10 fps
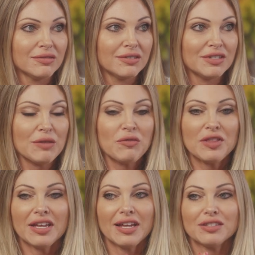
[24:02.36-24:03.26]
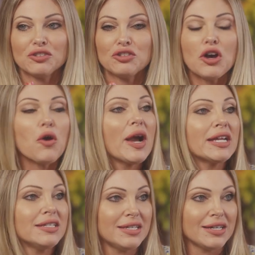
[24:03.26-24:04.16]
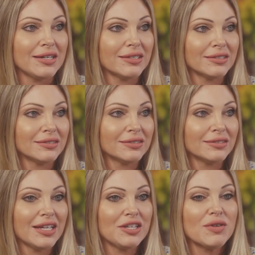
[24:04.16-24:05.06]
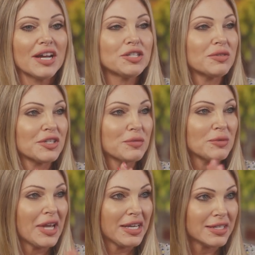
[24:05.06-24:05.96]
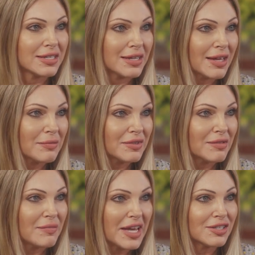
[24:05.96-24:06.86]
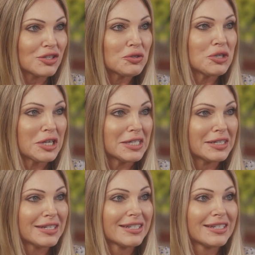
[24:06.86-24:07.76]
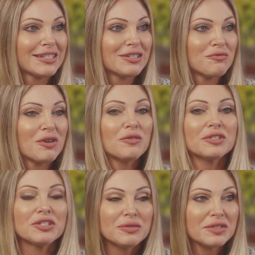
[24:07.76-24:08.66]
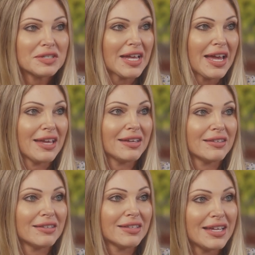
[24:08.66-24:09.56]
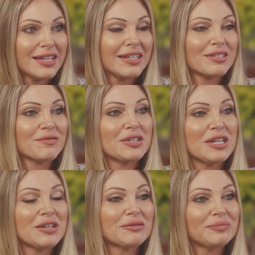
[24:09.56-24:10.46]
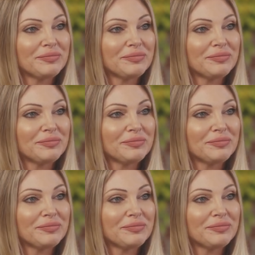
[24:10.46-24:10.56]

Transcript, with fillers: to someone that has no idea and you had to explain it to them the best you could, what would you say it is for you?